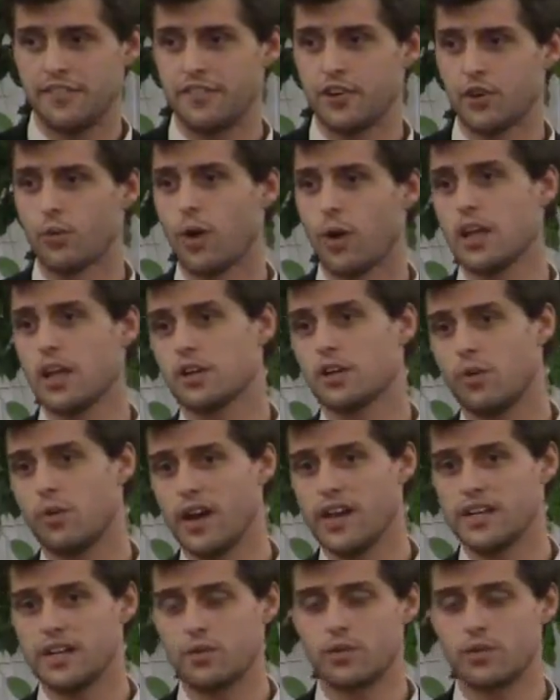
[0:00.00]
We're well
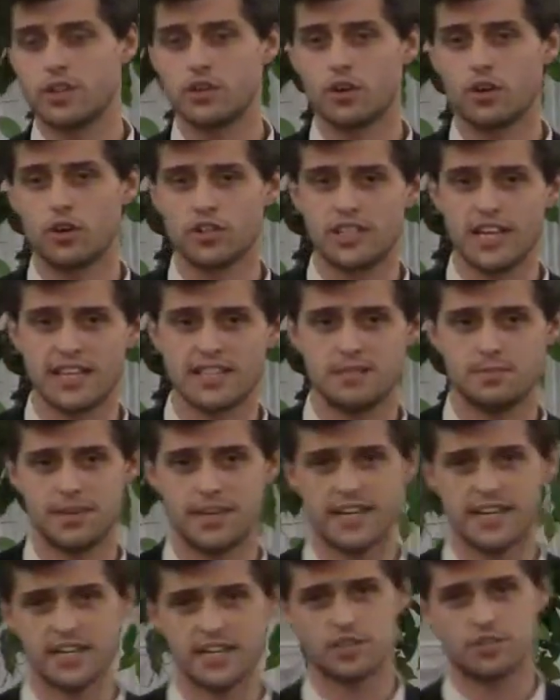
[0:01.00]
acquainted with the Old Testament
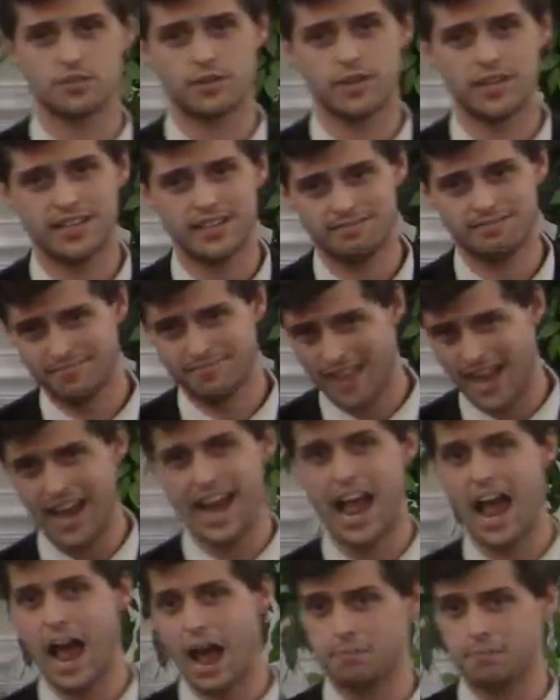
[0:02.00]
history.
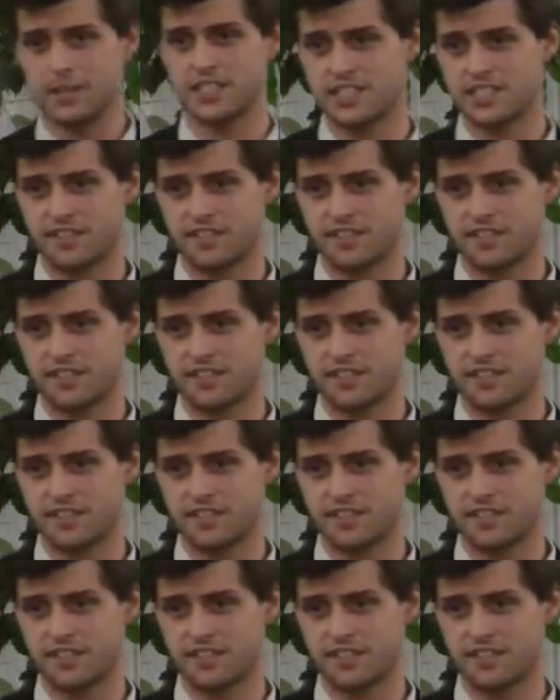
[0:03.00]
That happened.